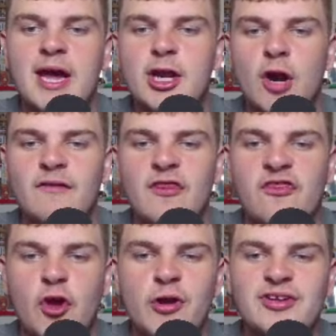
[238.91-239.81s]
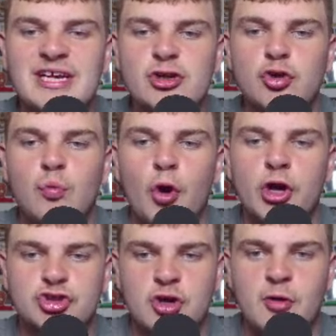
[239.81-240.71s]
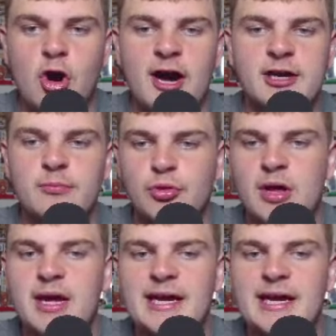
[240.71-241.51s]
and over 30 new workshop items,